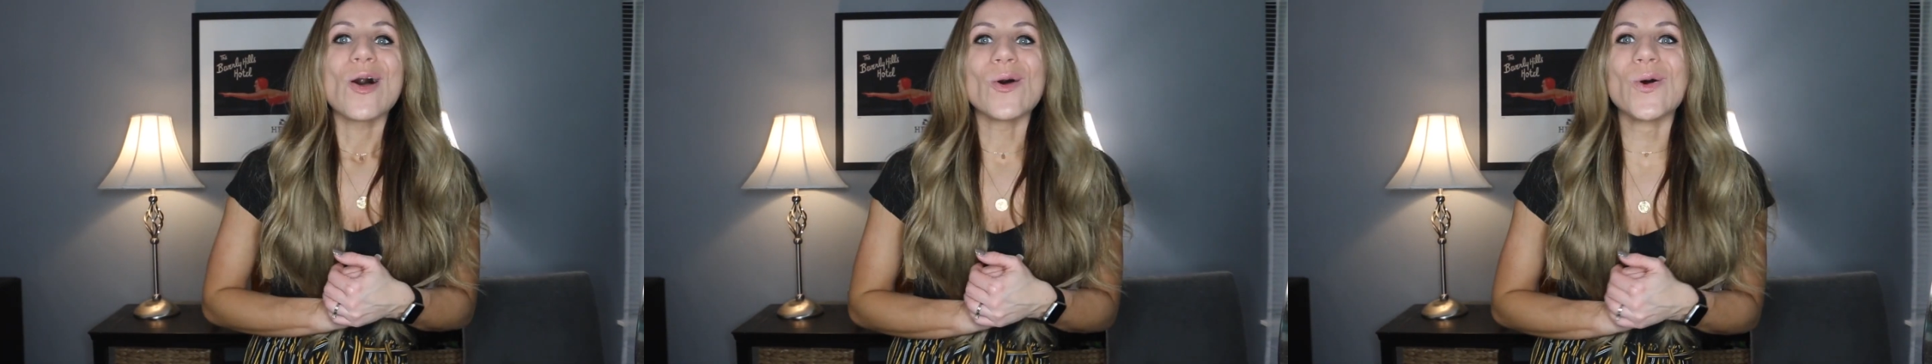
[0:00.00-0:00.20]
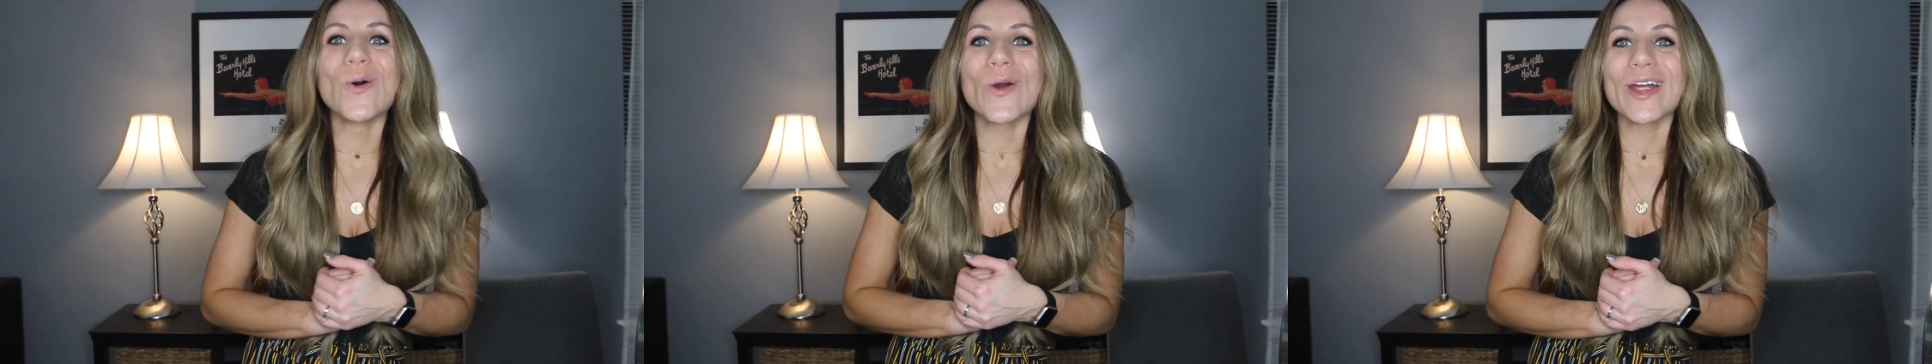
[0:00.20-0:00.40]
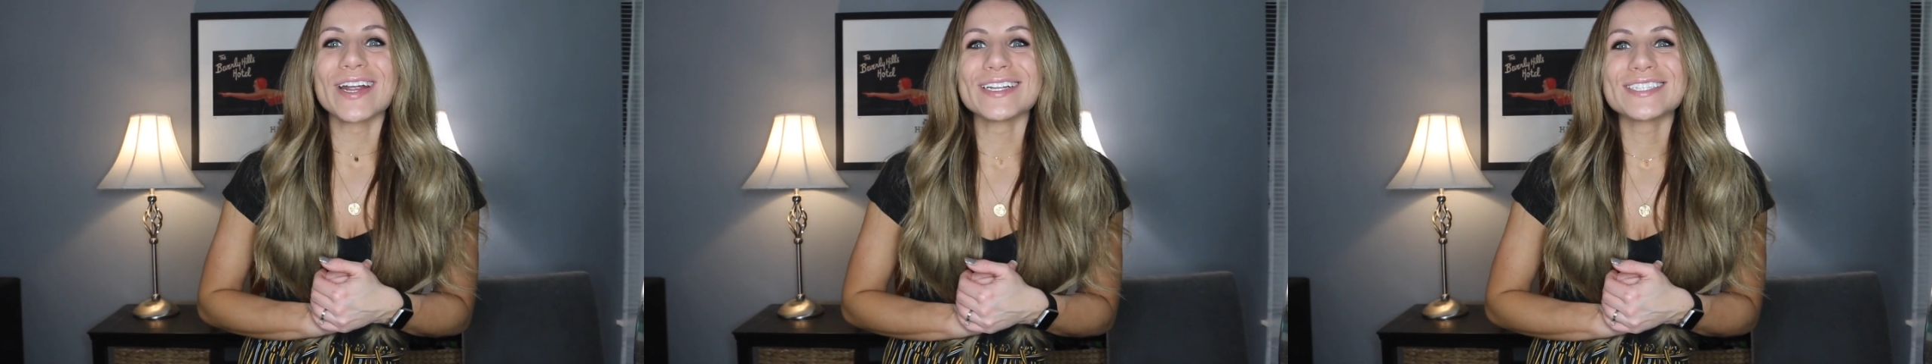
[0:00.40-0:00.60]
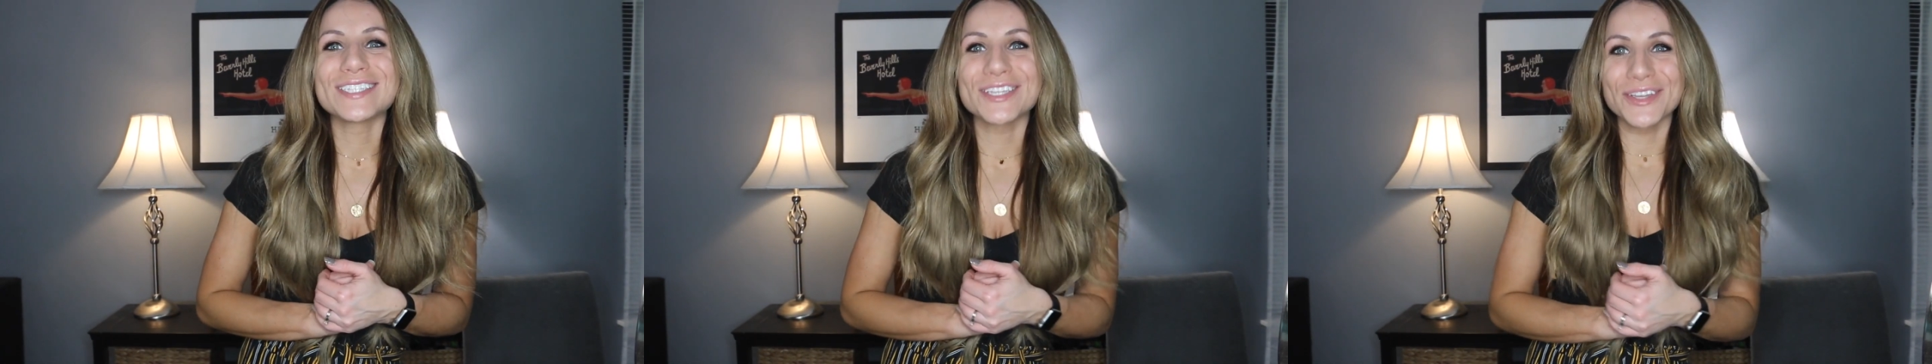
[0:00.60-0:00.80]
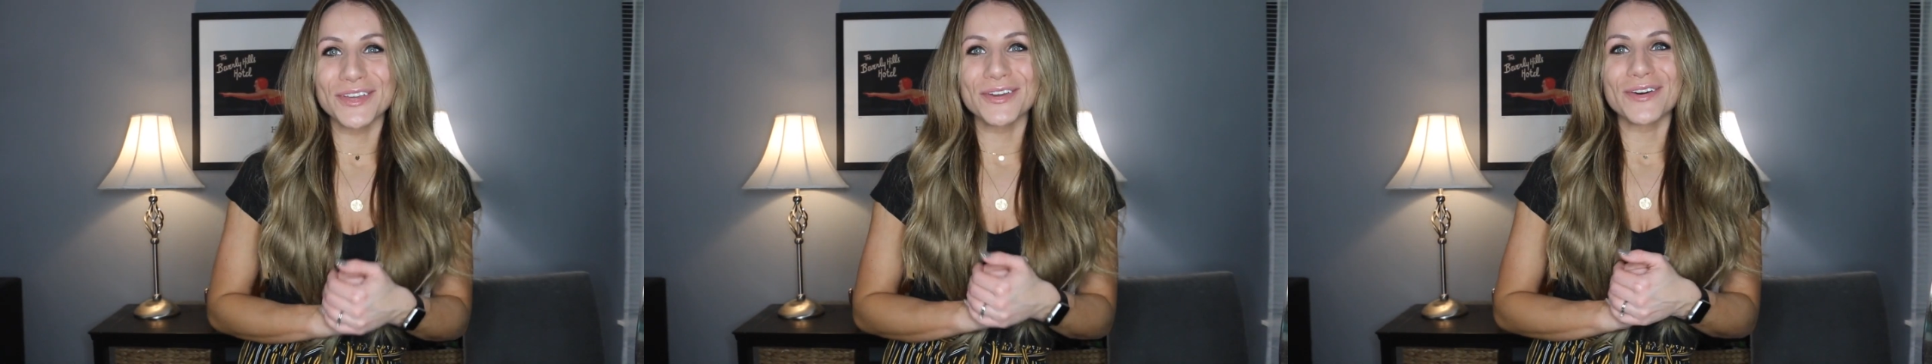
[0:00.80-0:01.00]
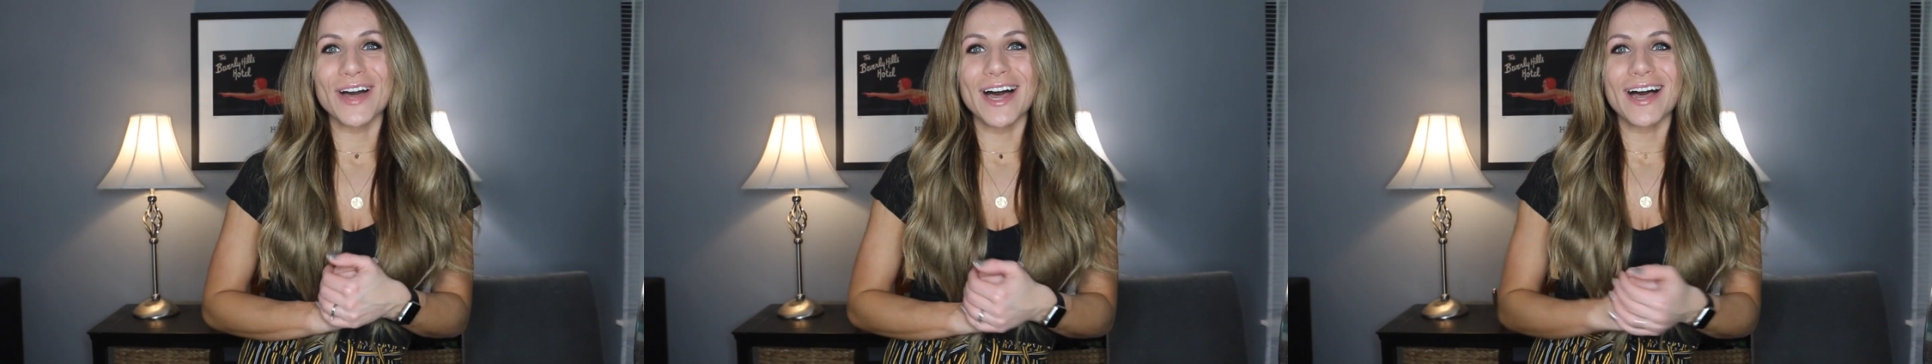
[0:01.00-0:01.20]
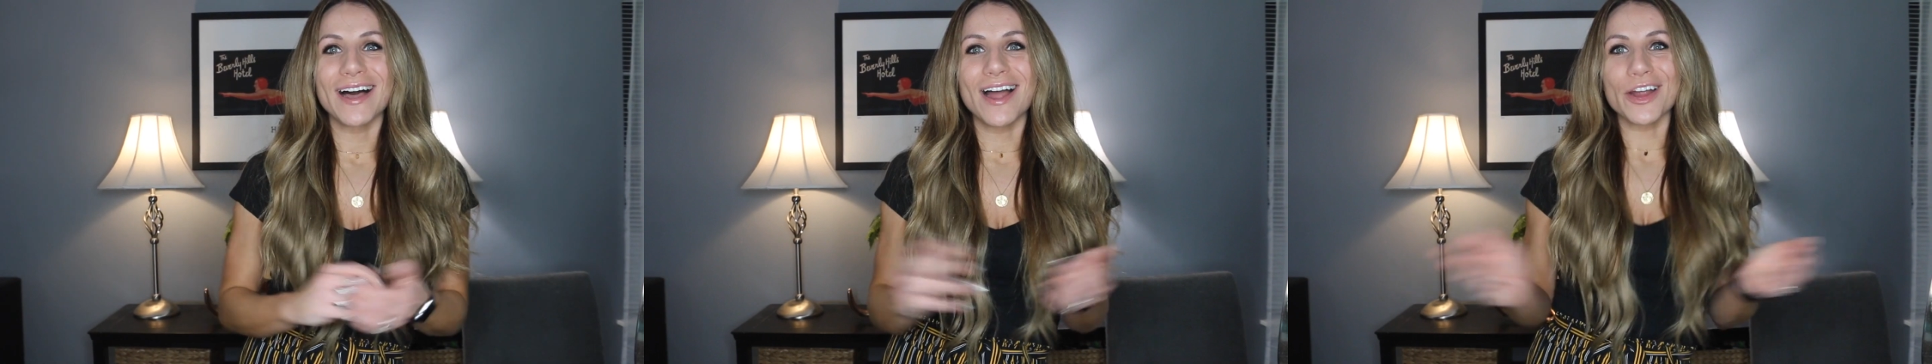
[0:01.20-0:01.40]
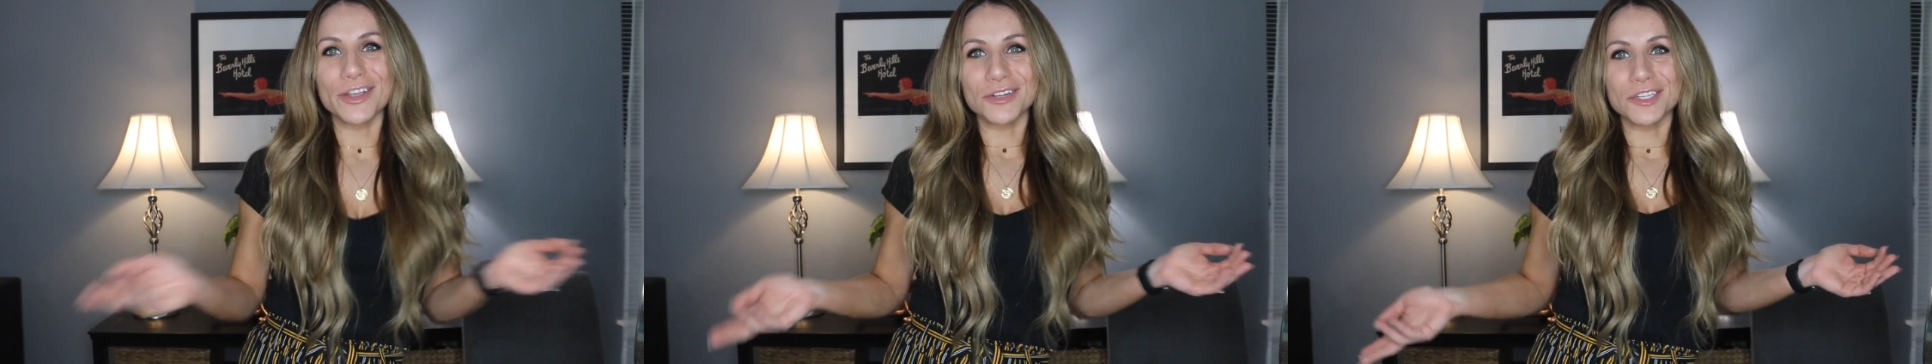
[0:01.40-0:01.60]
or to
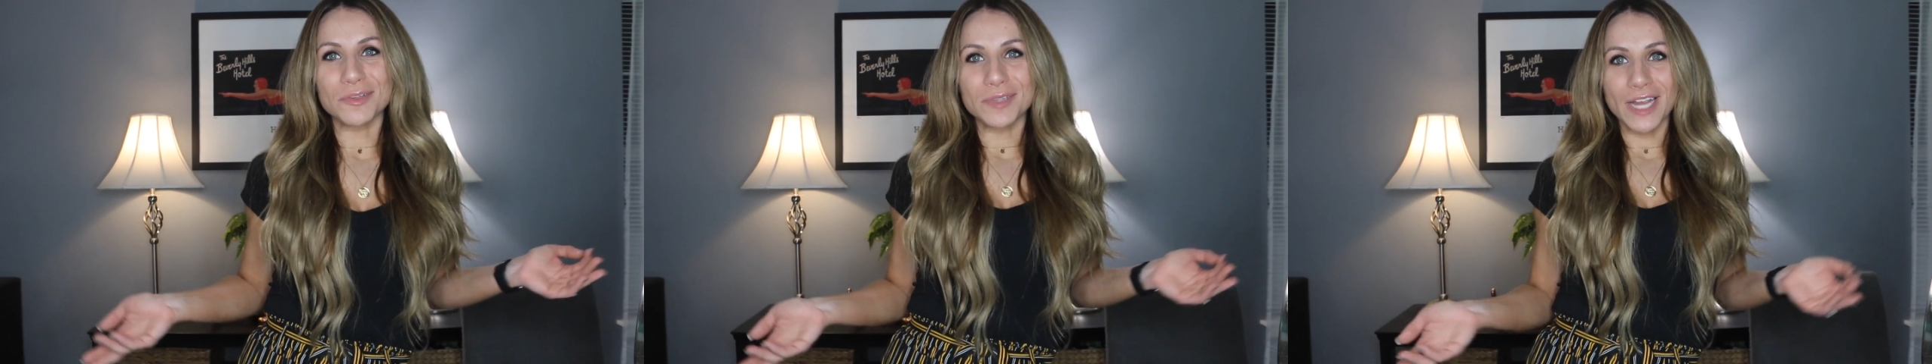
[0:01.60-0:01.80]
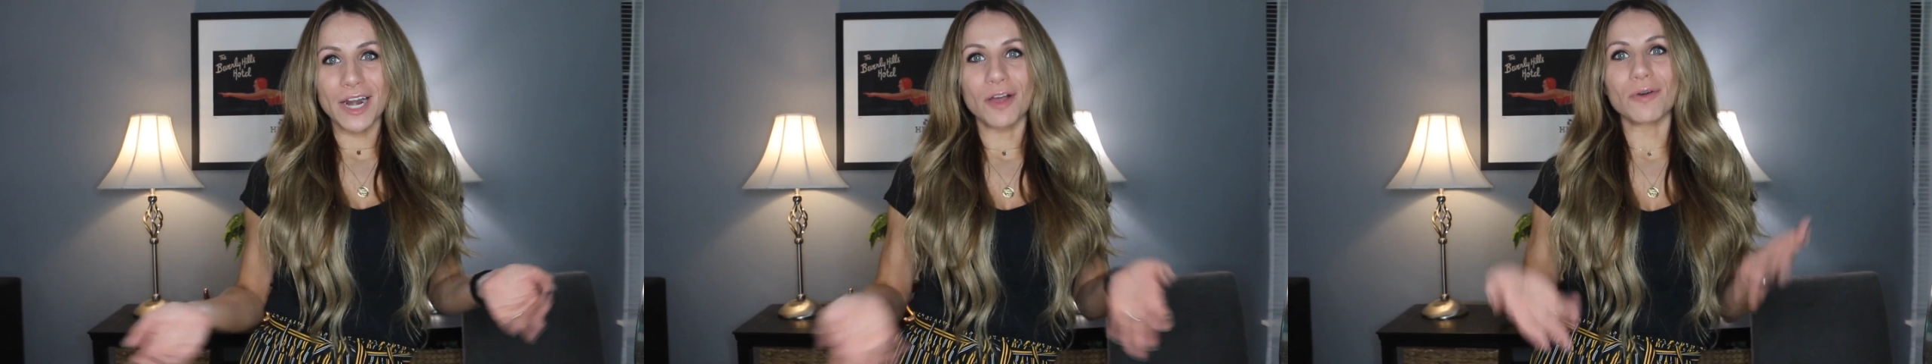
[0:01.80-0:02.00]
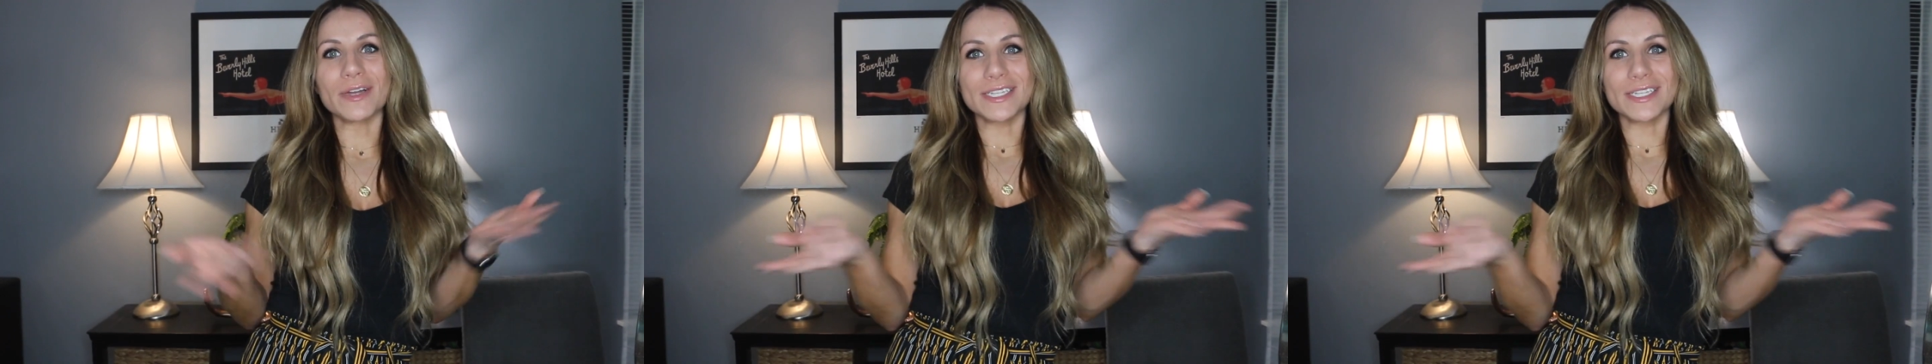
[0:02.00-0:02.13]
our YouTube channel,